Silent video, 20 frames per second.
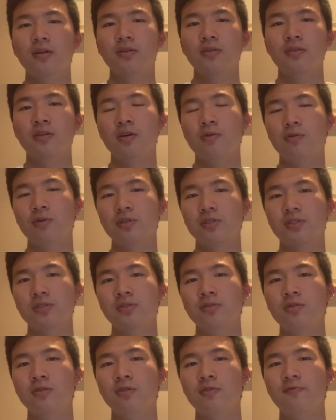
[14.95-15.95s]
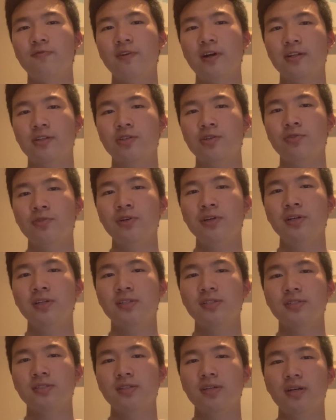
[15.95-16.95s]
There was no
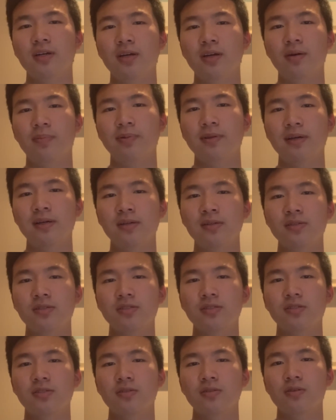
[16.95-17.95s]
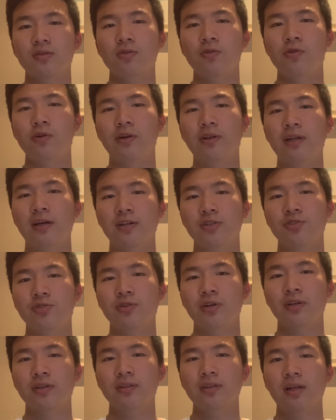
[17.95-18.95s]
factories, airplanes, or
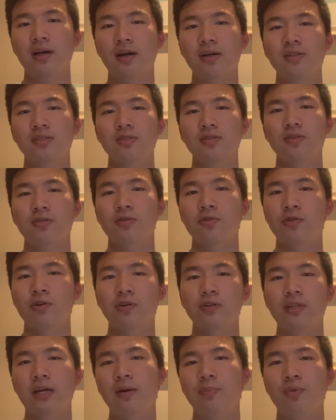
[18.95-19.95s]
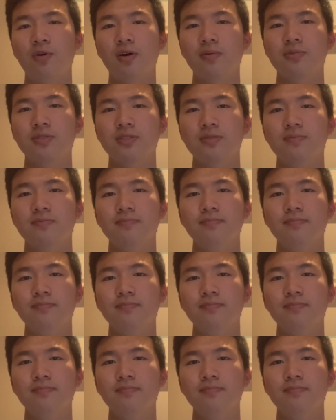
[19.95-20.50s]
electric lights or light bulbs.